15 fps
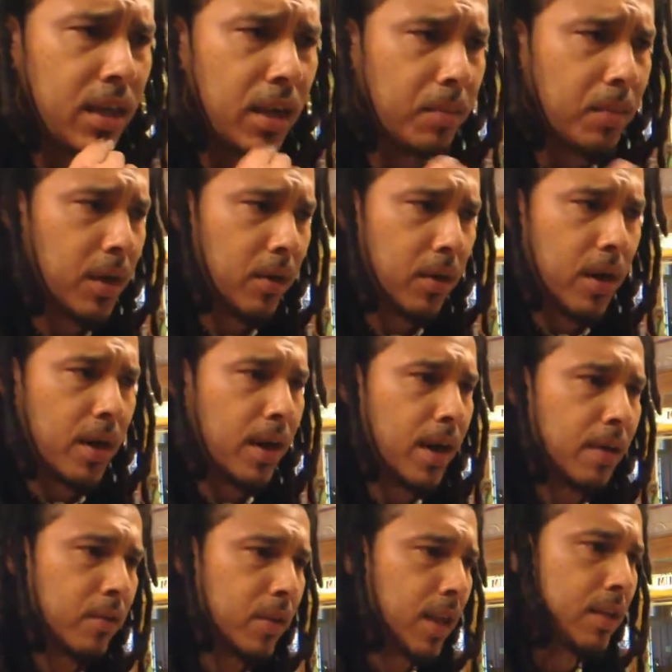I'm like, all right, I
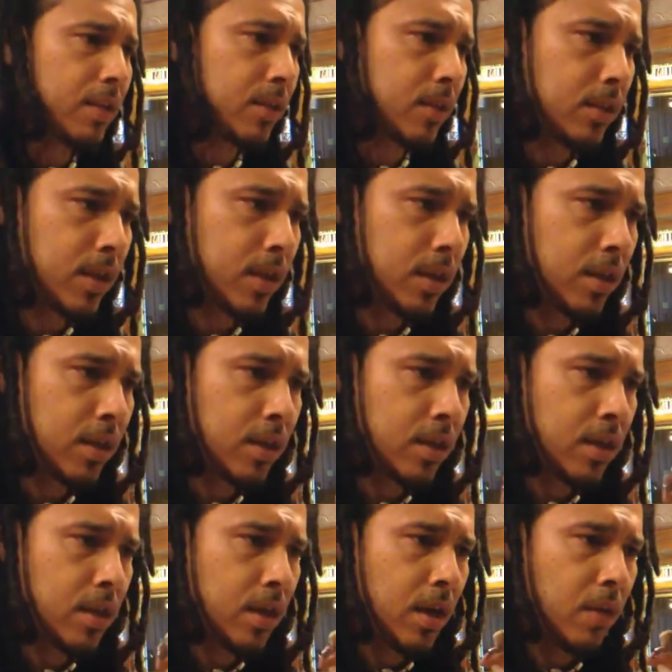have a lot to say.
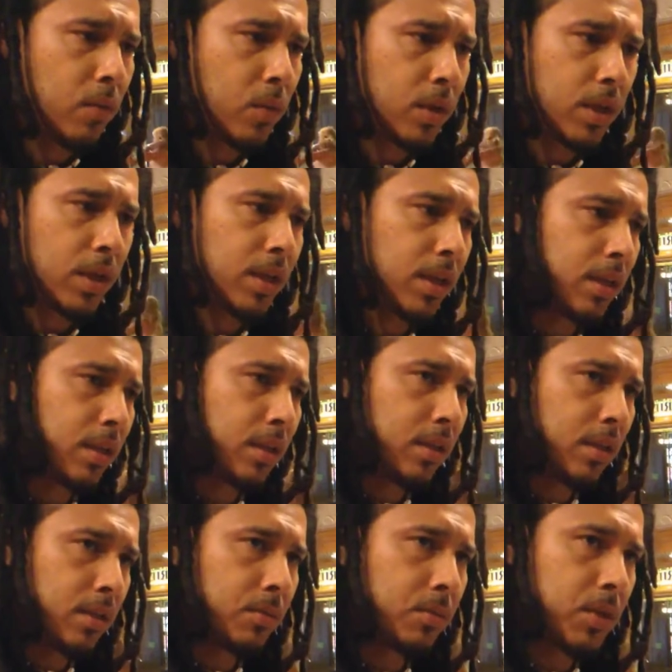I want to get it,
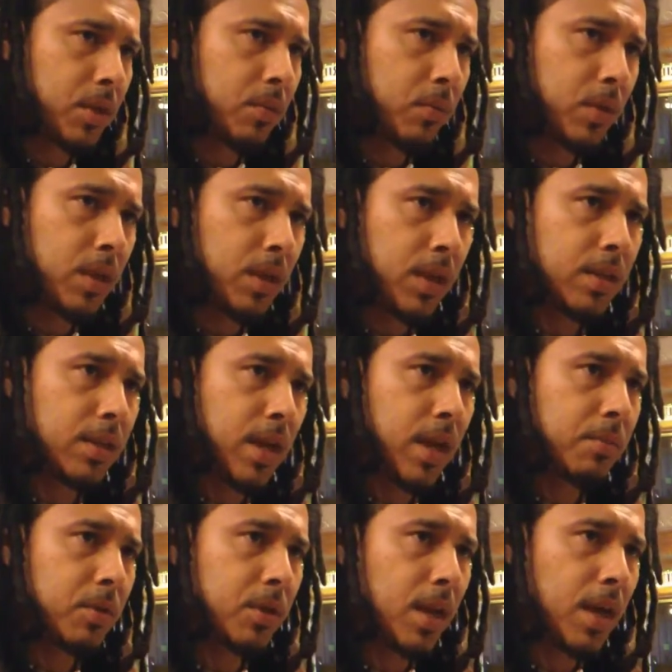you know what I'm saying, within that
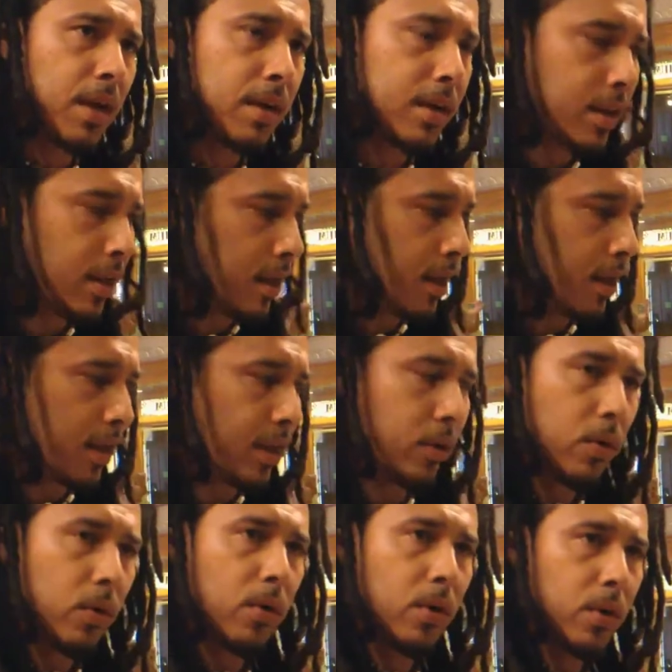time slot and get
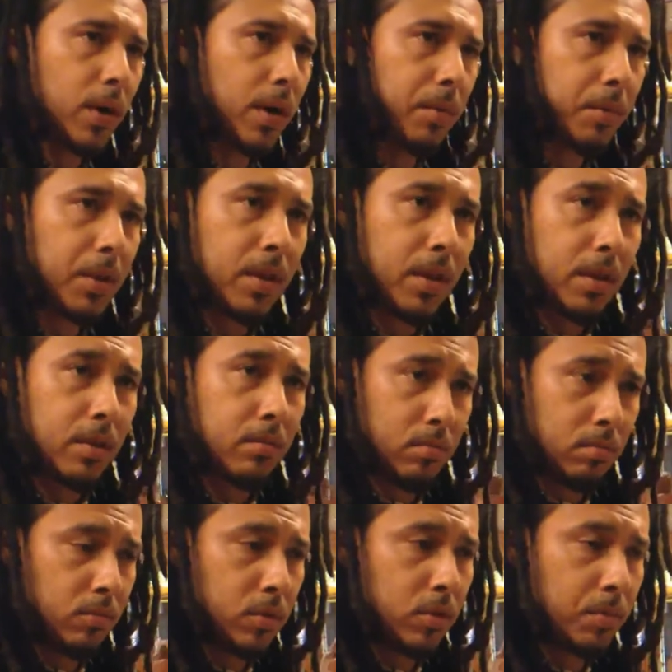all everything
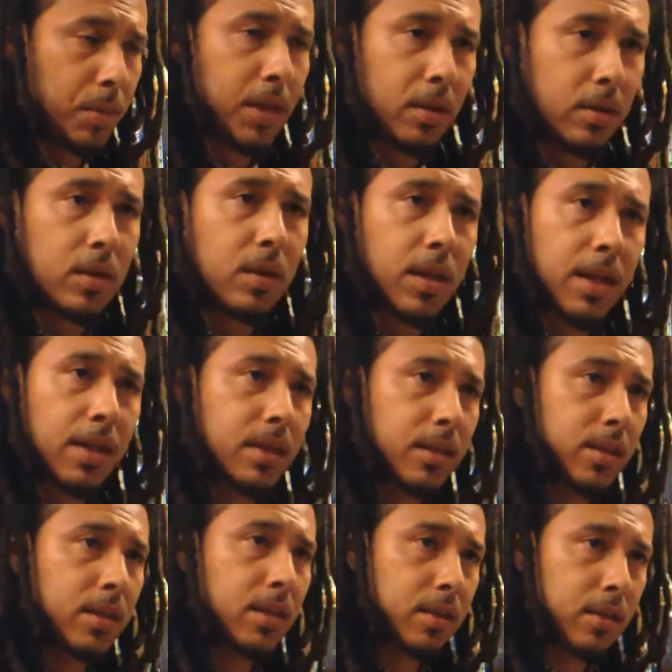to make it look like
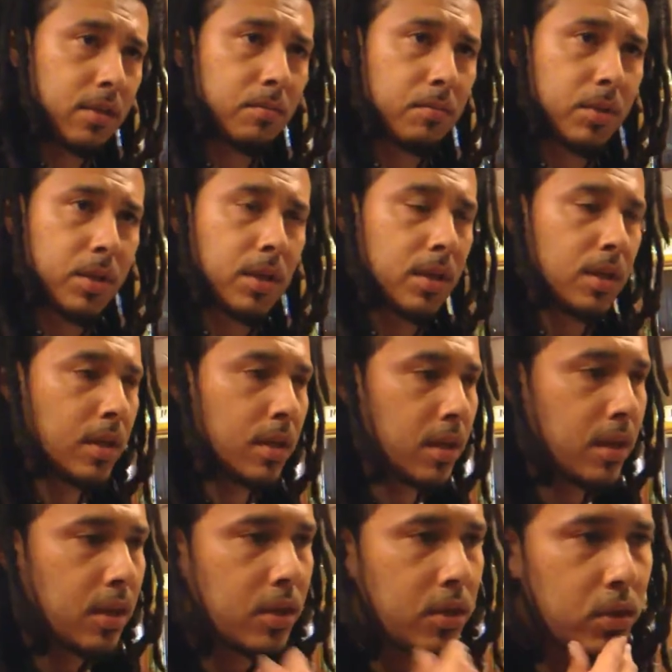it's done complete.
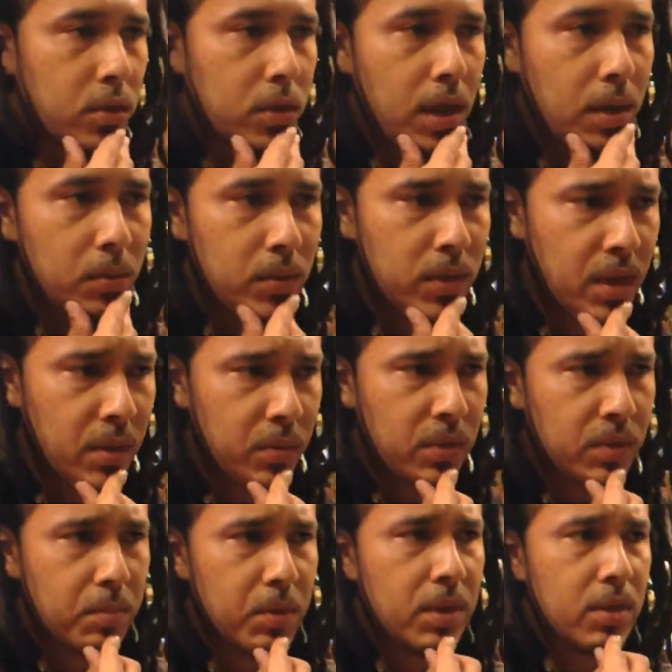So that was
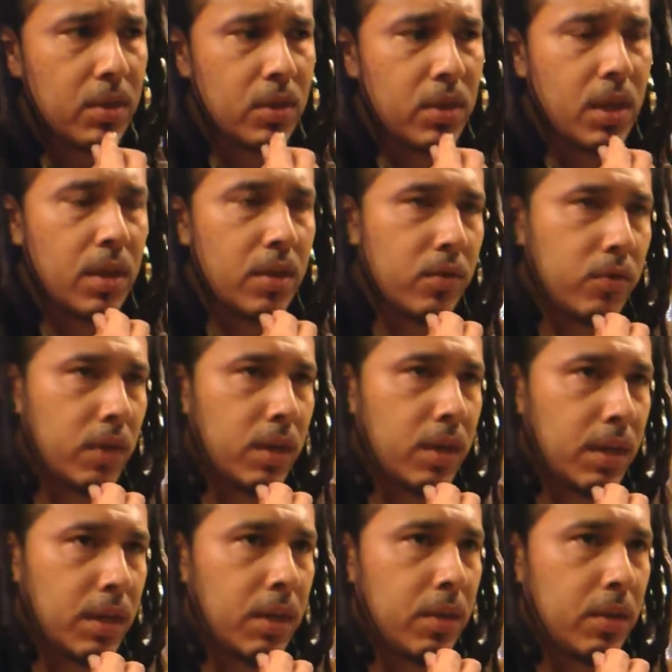the biggest challenge right
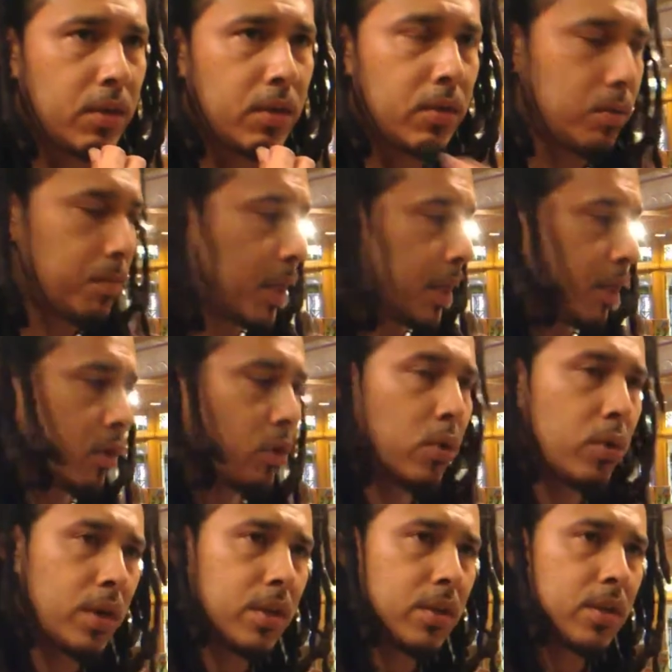there, you know, to make it
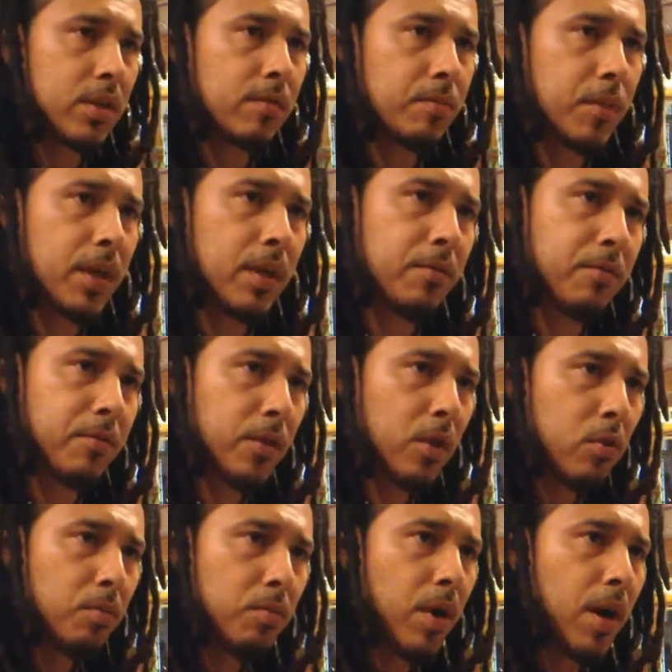cohesive, make it
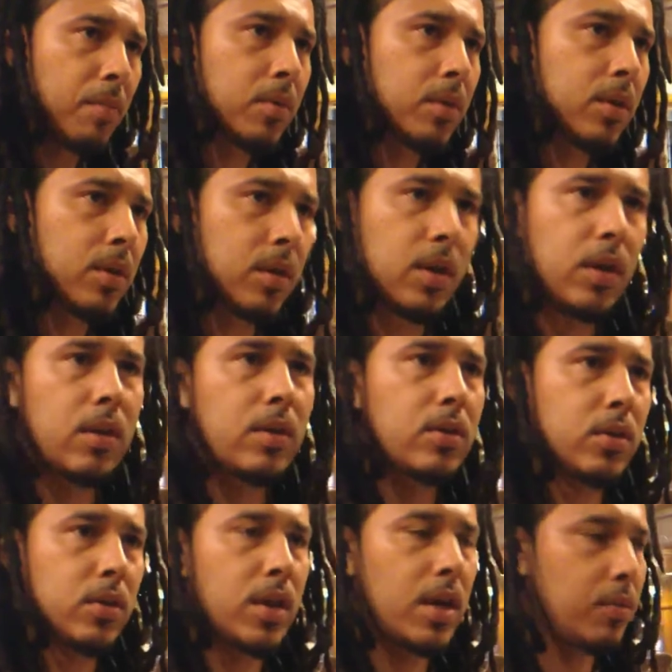flow properly, the
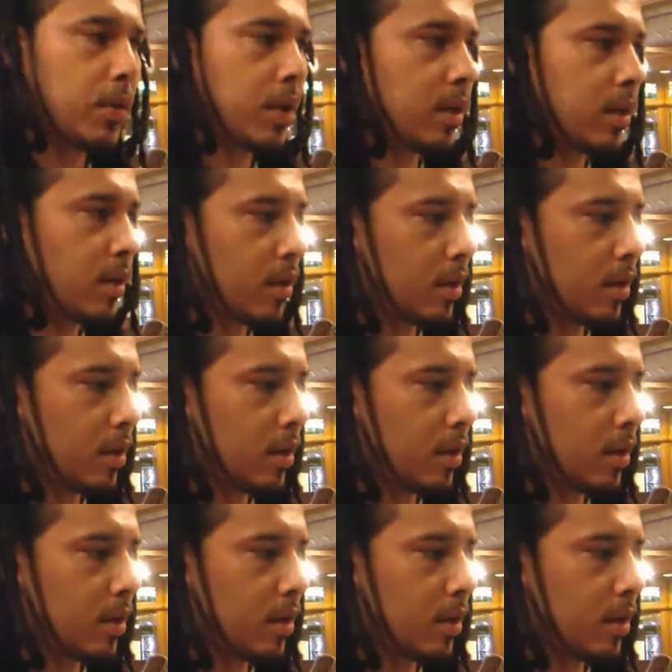colors, so that way